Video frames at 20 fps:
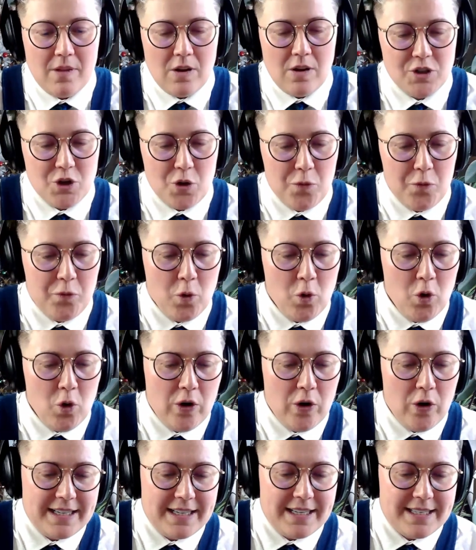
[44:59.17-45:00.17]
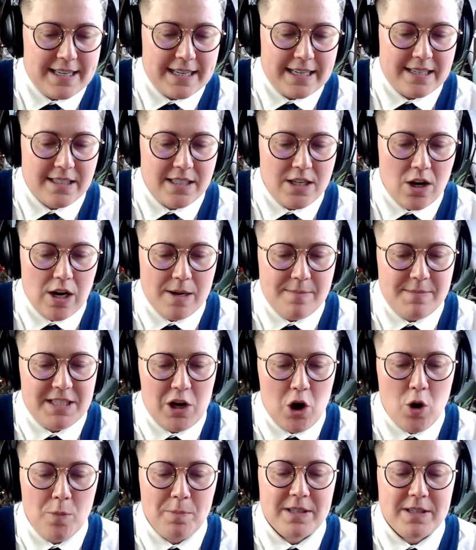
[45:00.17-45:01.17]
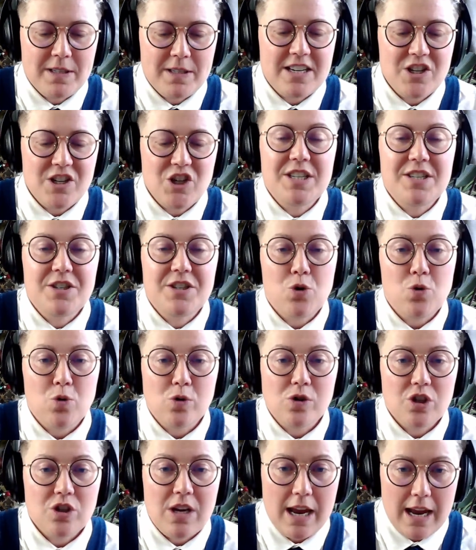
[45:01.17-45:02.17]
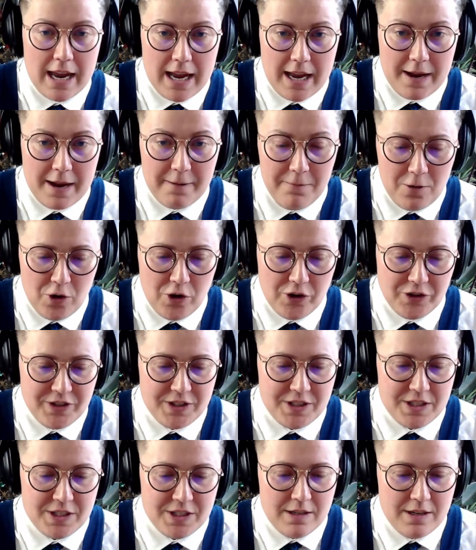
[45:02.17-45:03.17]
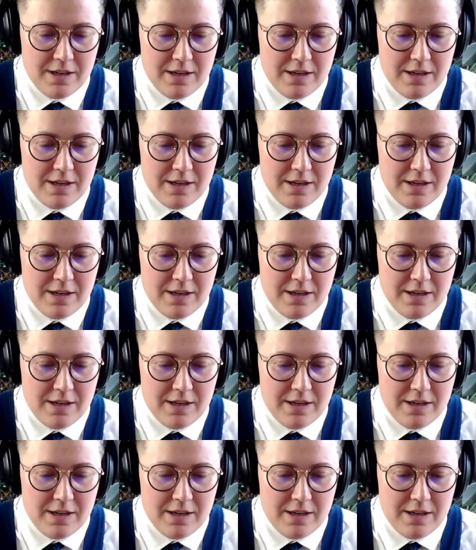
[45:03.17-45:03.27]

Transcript: So 4 6 times their opposition has scored first.